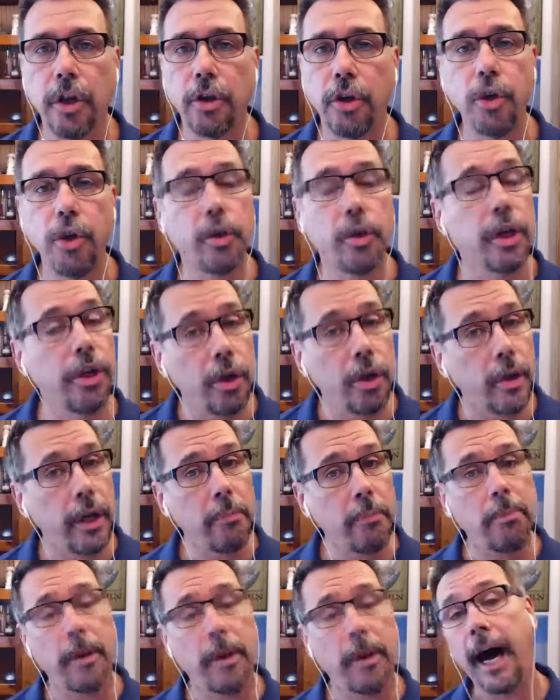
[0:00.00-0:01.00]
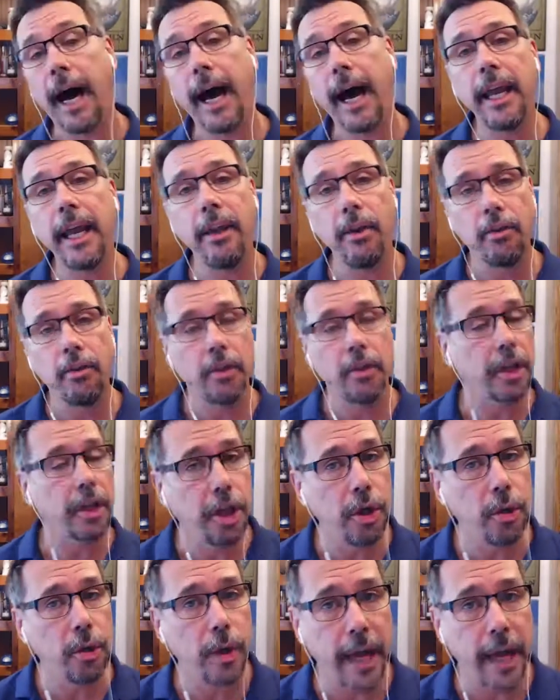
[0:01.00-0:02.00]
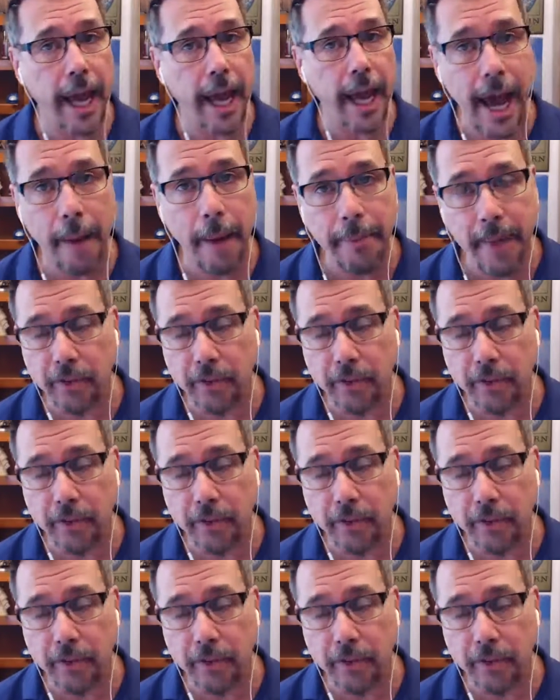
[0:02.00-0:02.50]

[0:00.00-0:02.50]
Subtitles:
So you can do it by using the Q&A app.